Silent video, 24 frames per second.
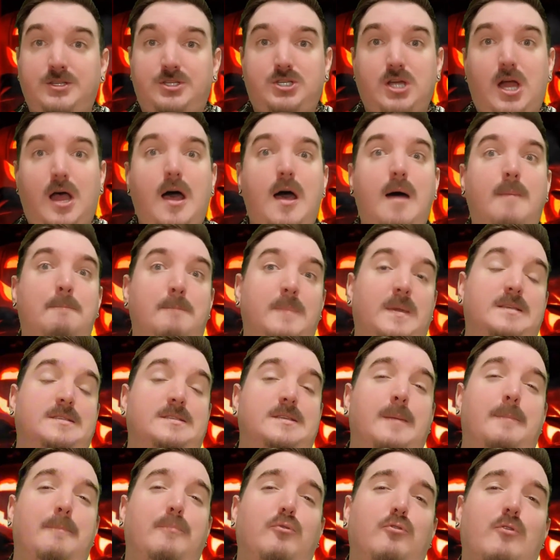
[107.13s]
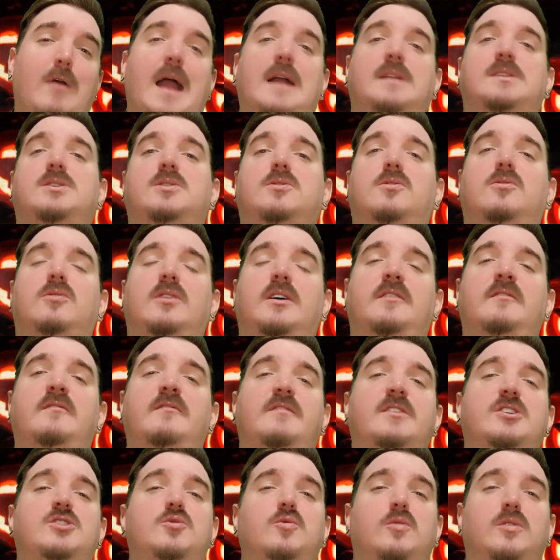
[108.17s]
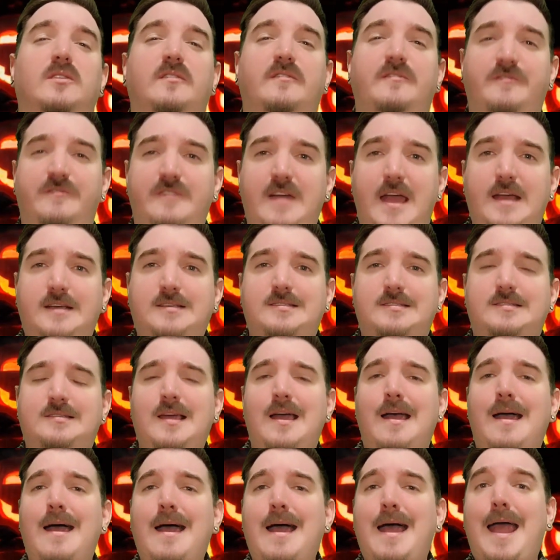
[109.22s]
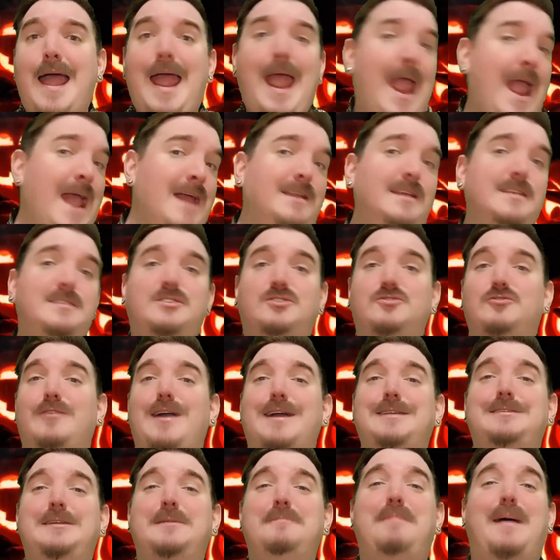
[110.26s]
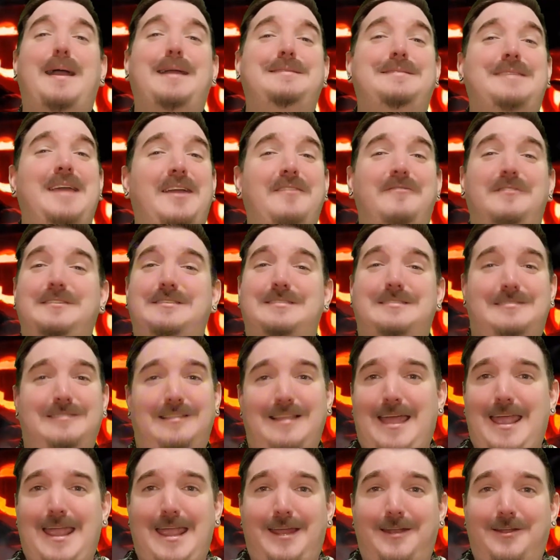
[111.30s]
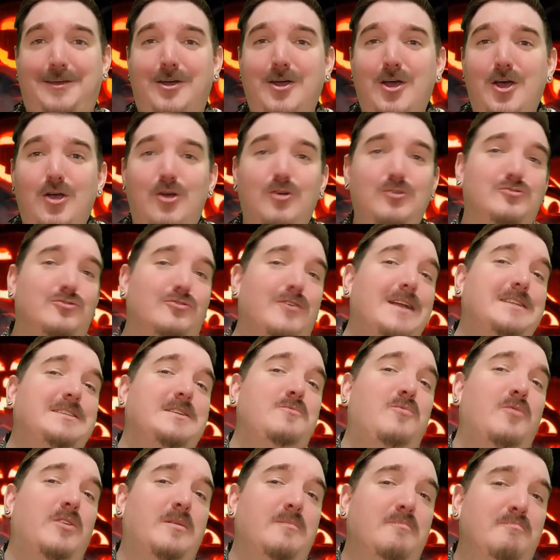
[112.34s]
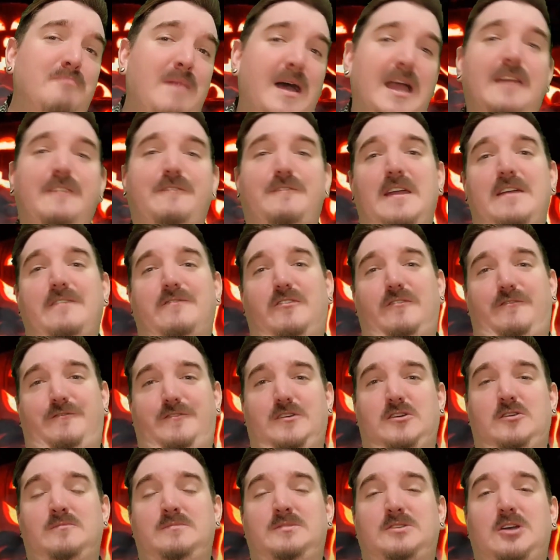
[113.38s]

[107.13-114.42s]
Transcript: job mixing practical and visual effects. And it's directed by David Slade, who directed one of my favorite films,